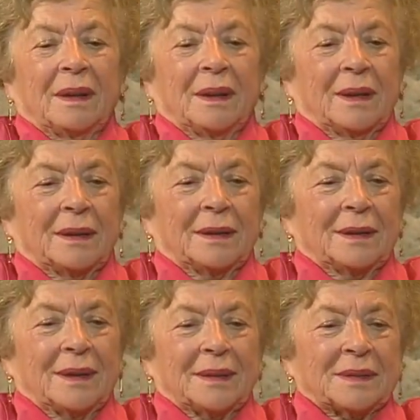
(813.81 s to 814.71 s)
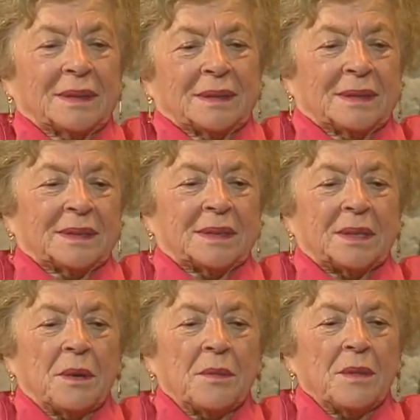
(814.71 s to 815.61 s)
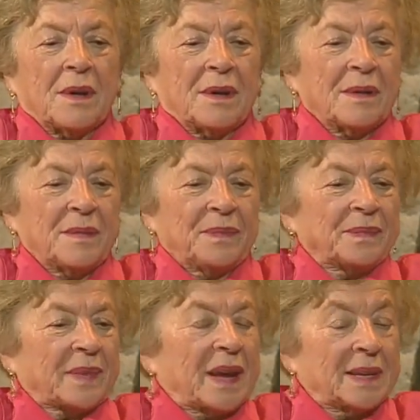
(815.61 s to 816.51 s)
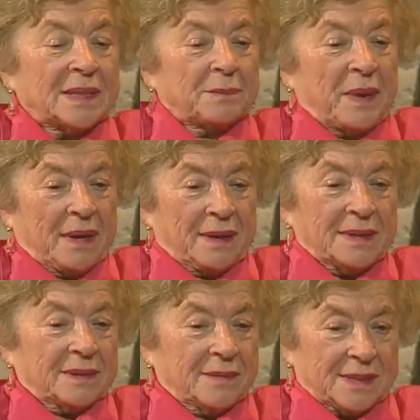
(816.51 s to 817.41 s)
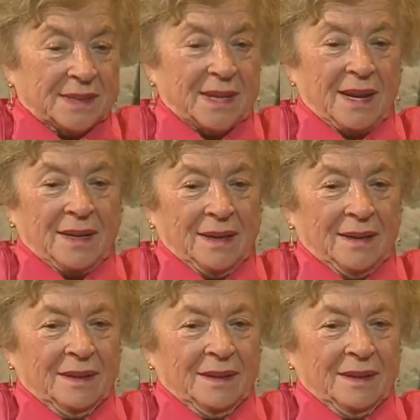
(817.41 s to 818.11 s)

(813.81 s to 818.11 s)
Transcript: and so uh, his parents was there,